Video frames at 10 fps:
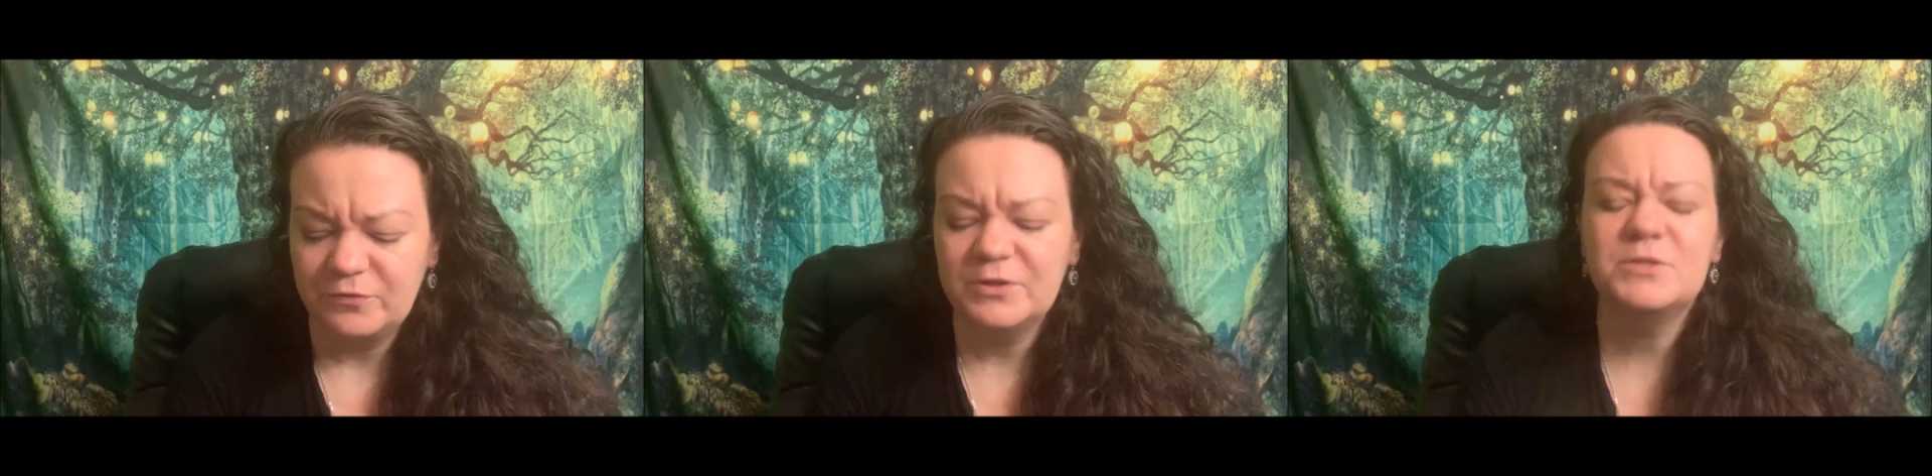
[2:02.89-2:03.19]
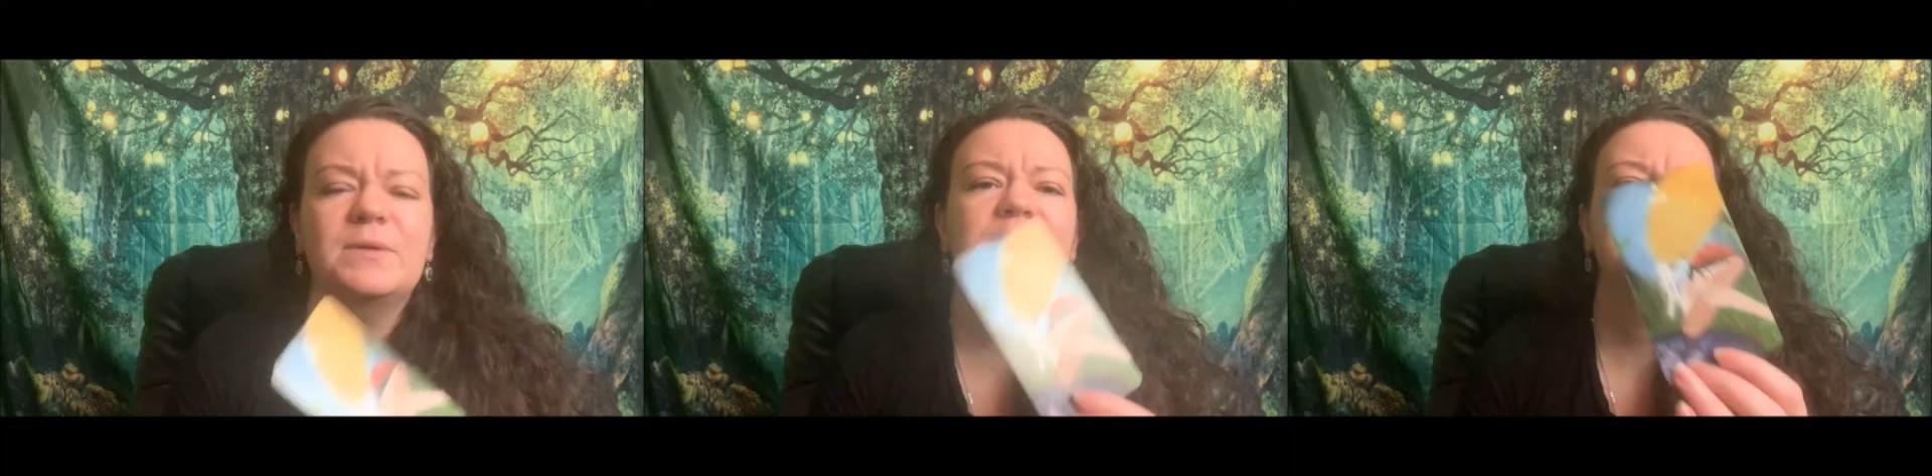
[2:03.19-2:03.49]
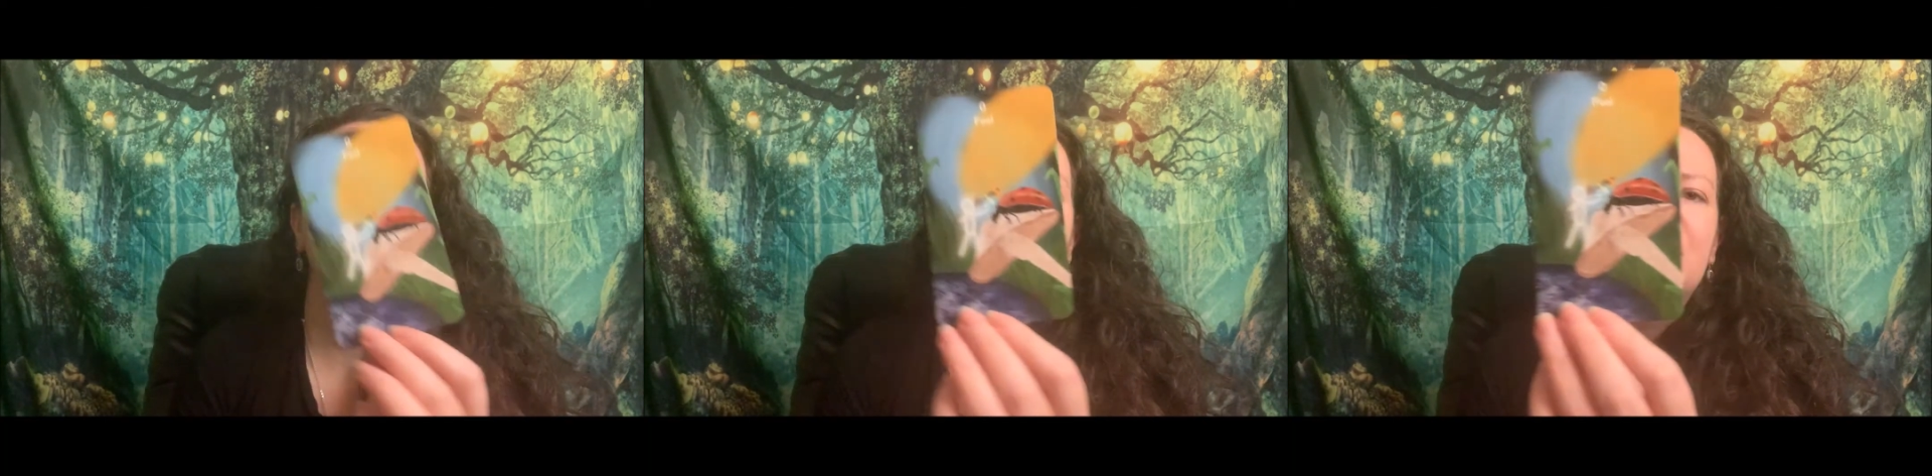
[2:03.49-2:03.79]
the first one I
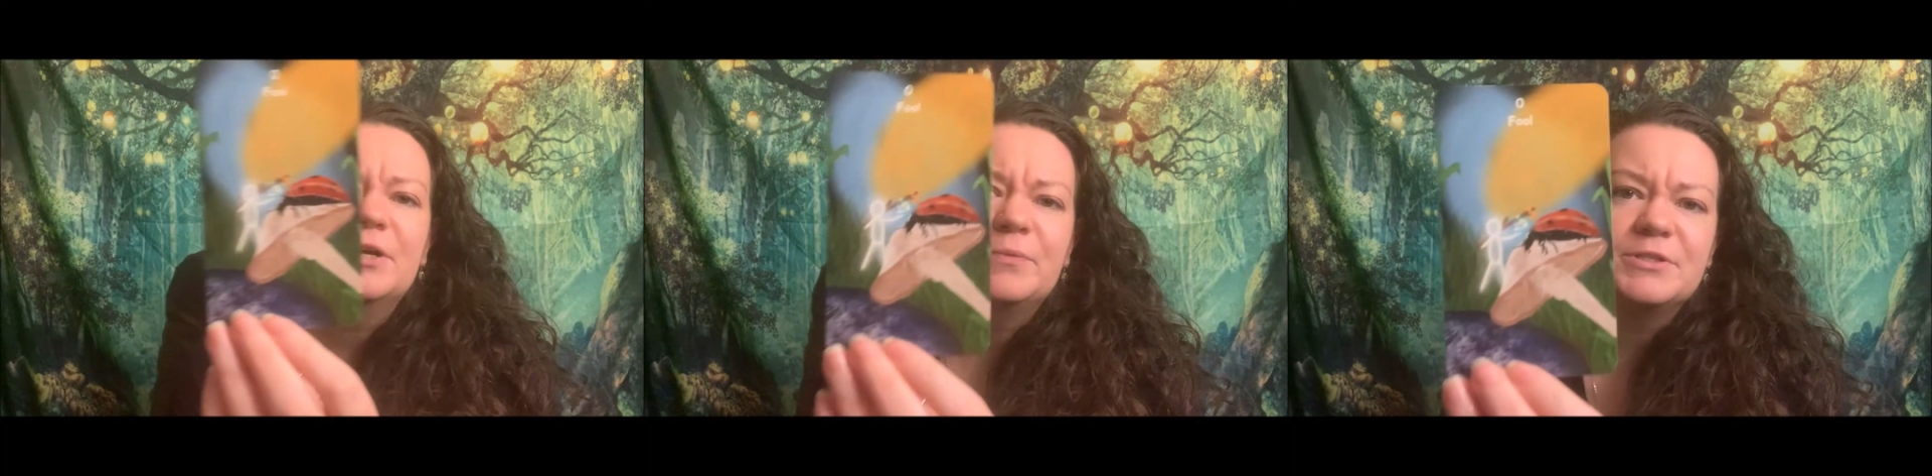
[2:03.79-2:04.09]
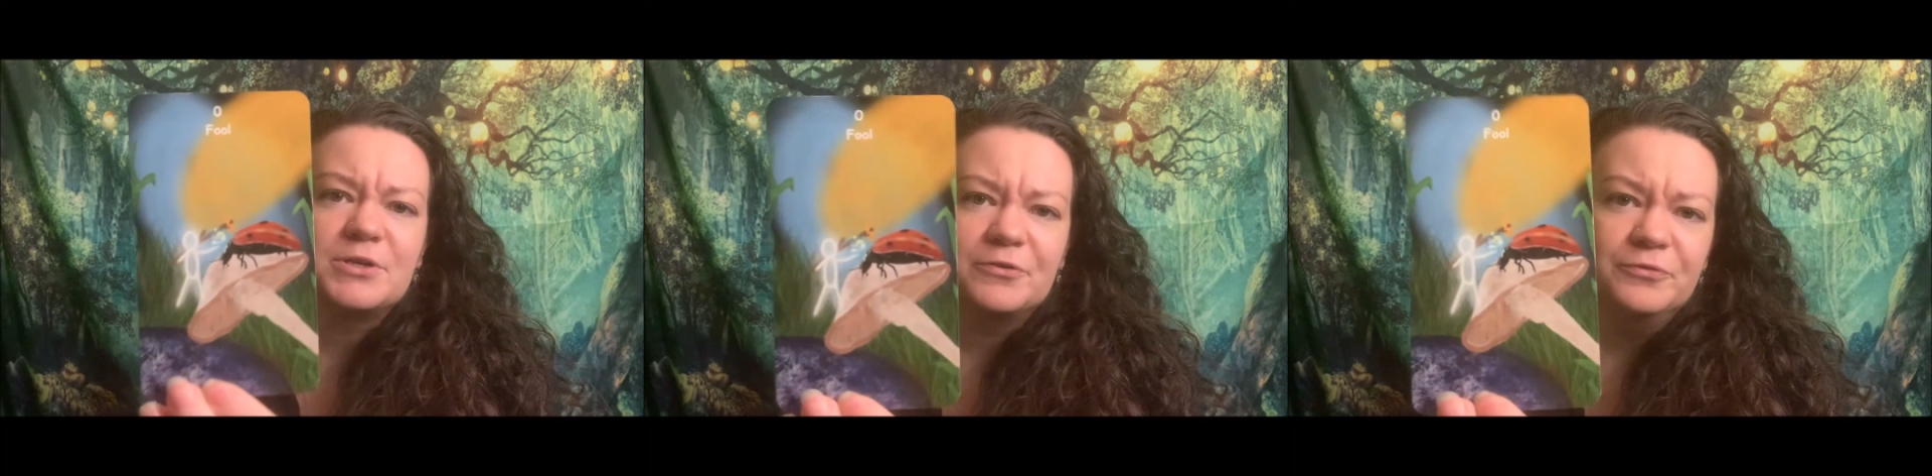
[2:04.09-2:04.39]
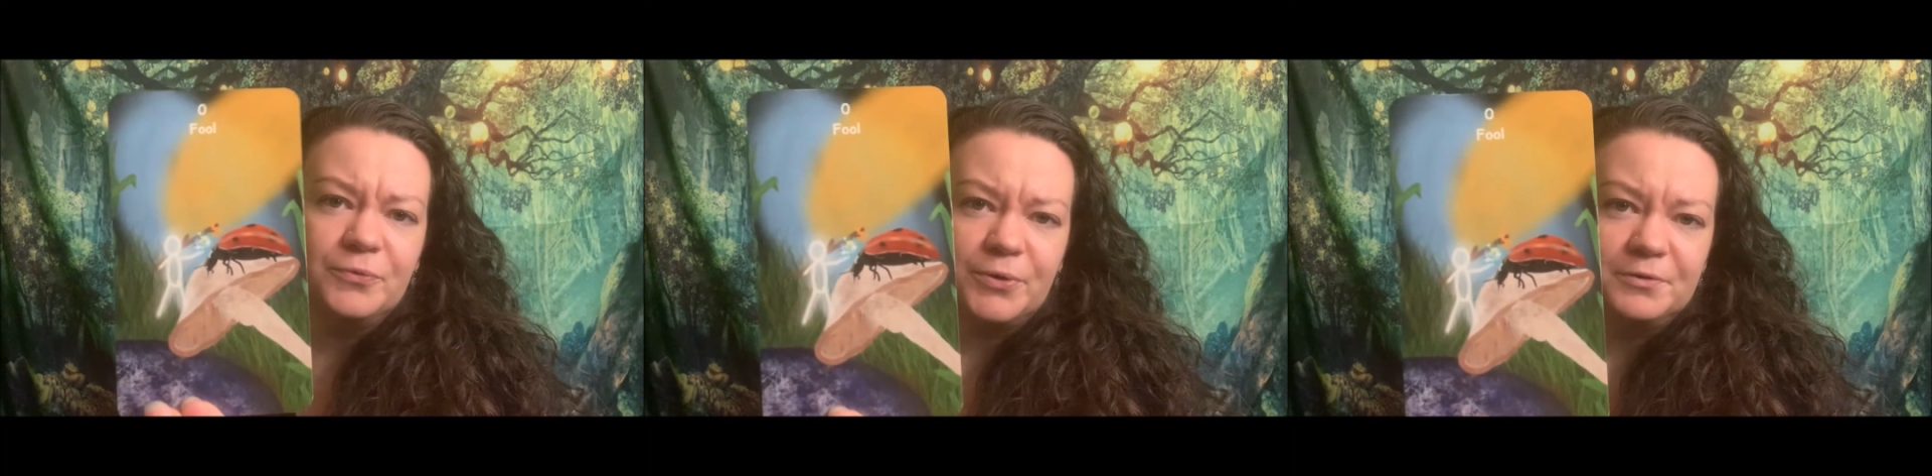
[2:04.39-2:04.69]
showed you here was our
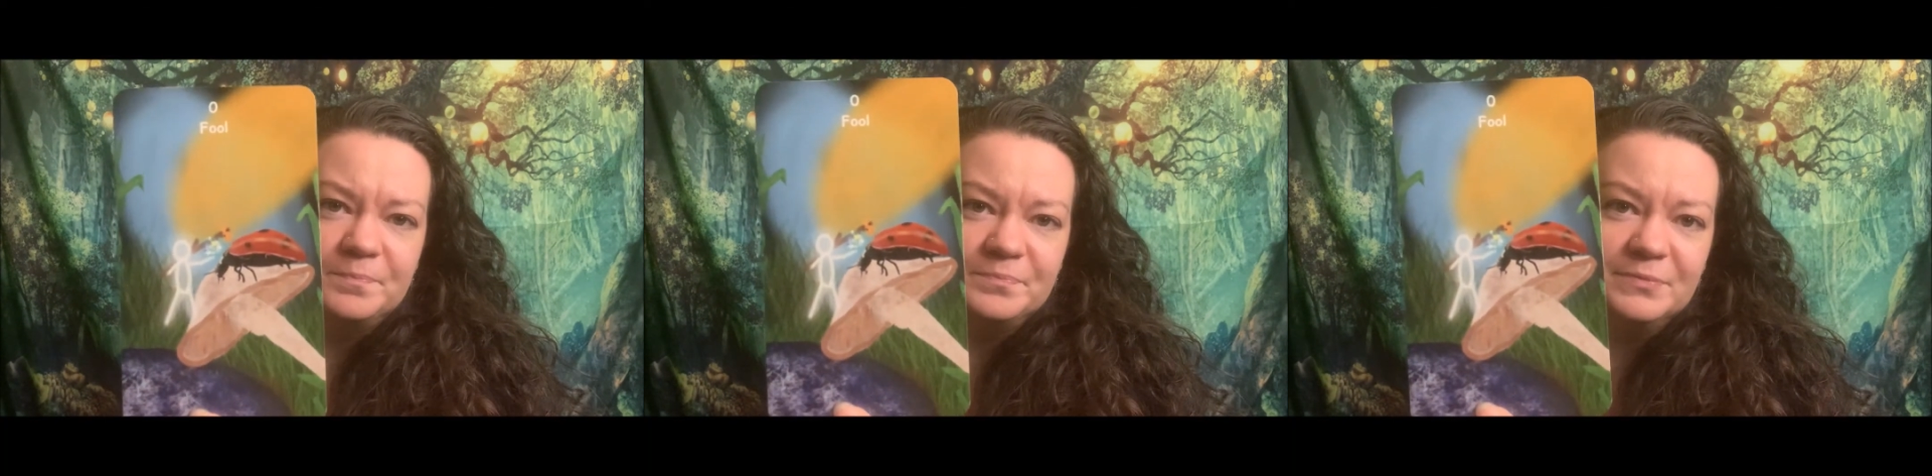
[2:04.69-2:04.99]
Fool.